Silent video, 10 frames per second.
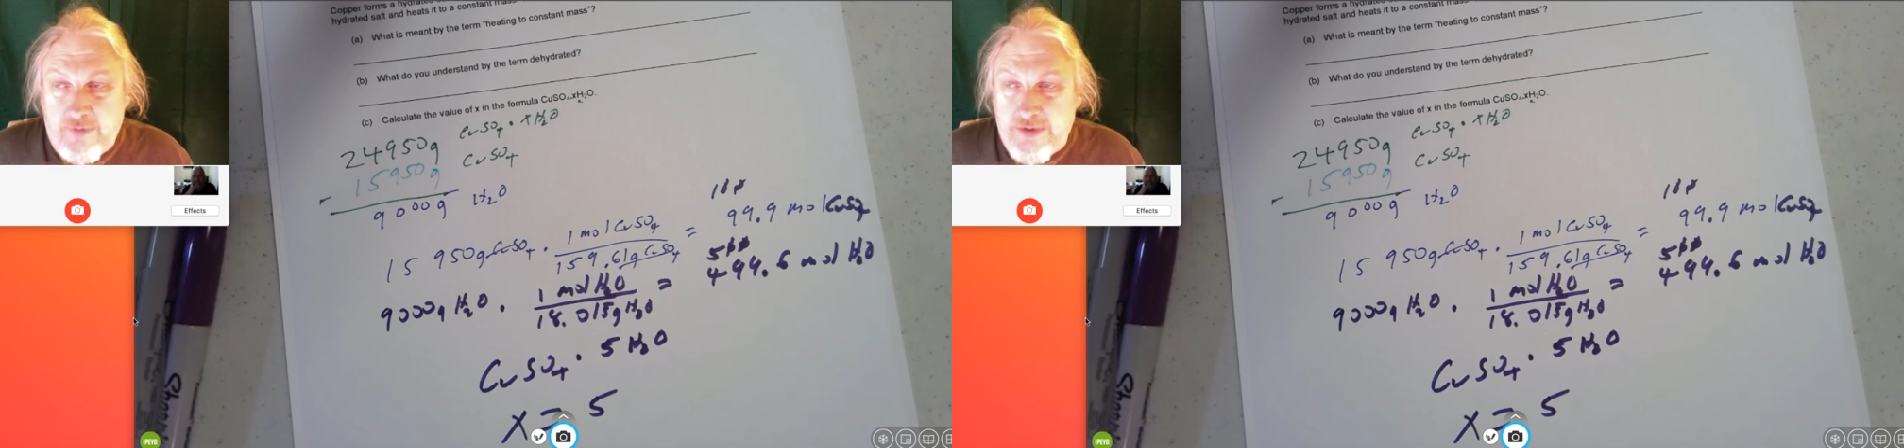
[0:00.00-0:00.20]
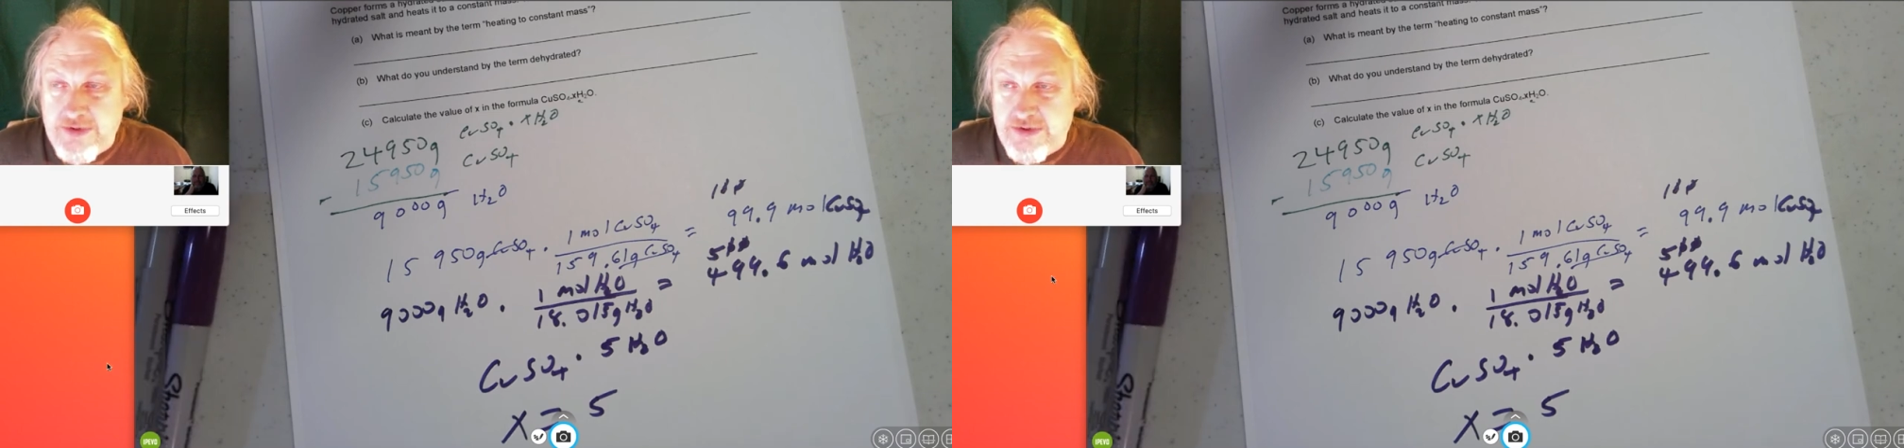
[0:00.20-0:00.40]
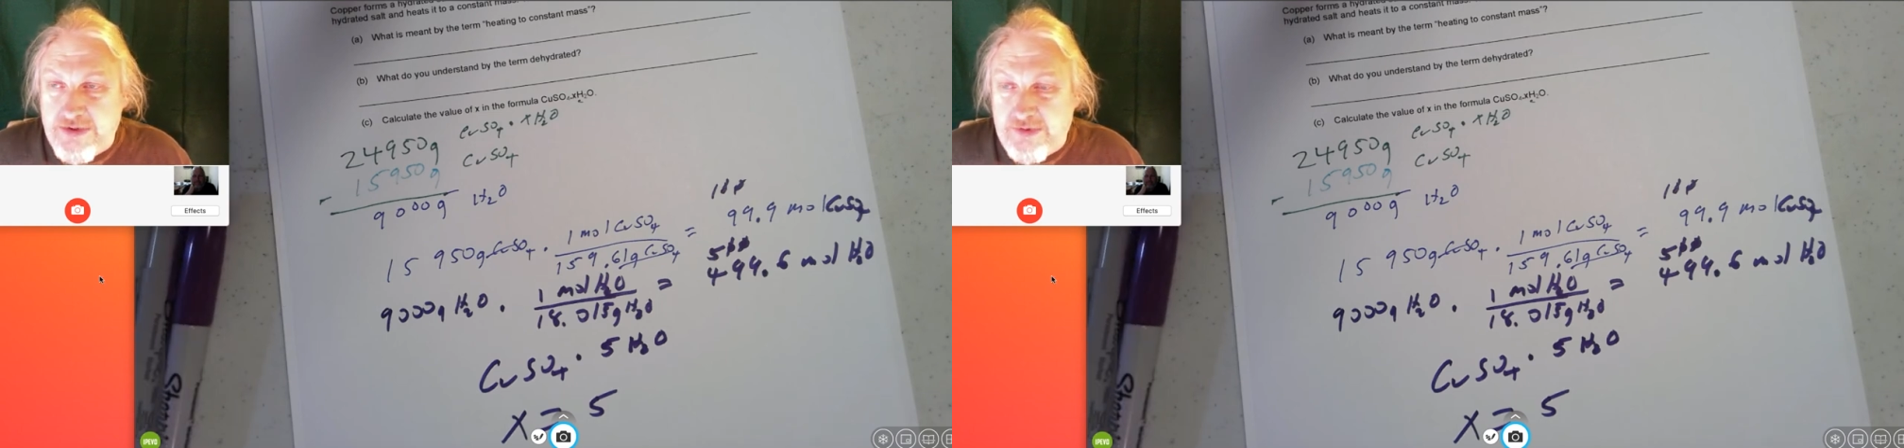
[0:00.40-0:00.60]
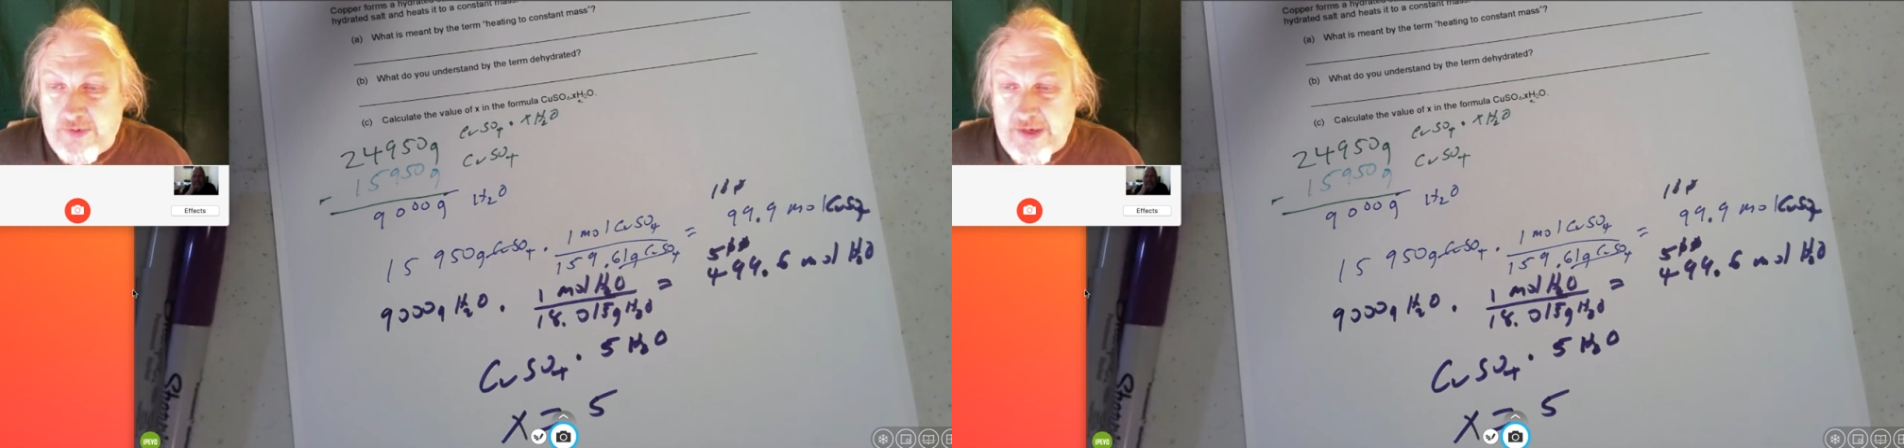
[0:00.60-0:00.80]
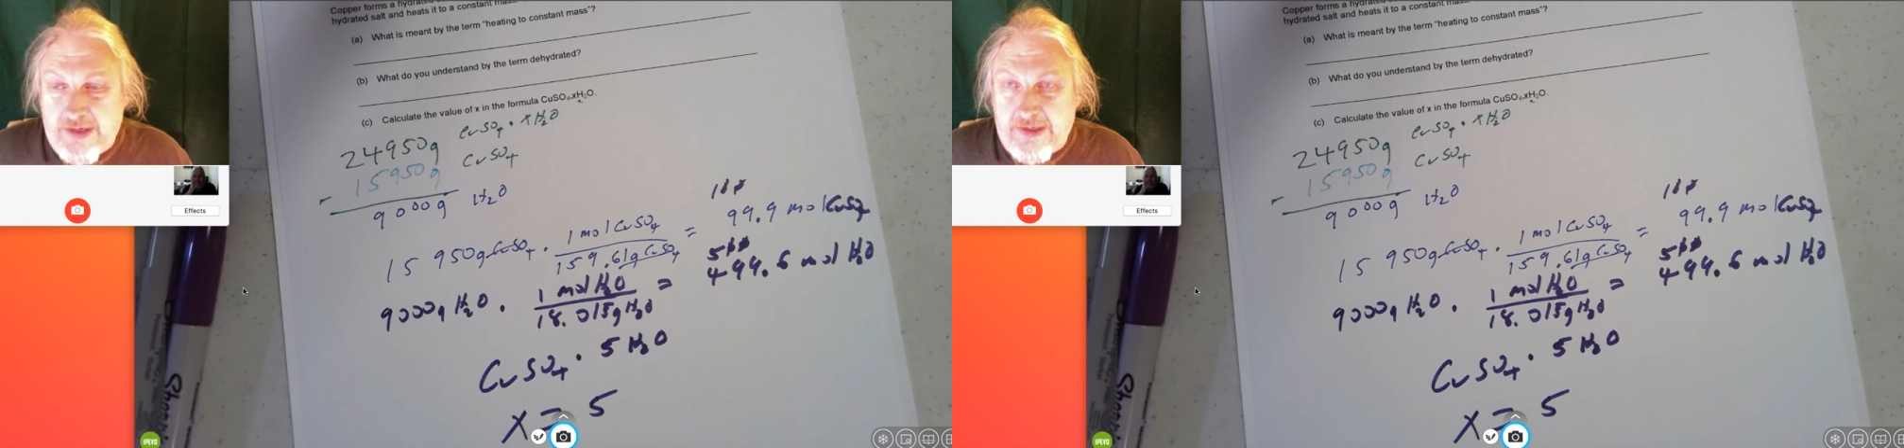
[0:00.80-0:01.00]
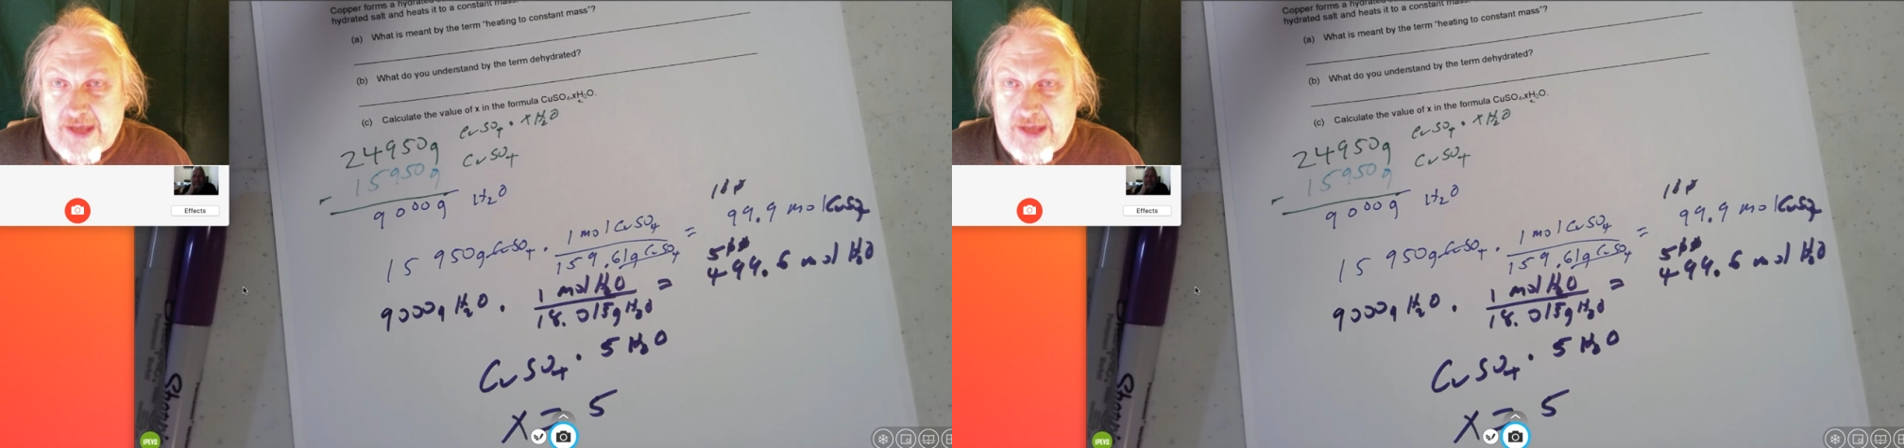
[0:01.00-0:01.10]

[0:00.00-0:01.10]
to go ahead and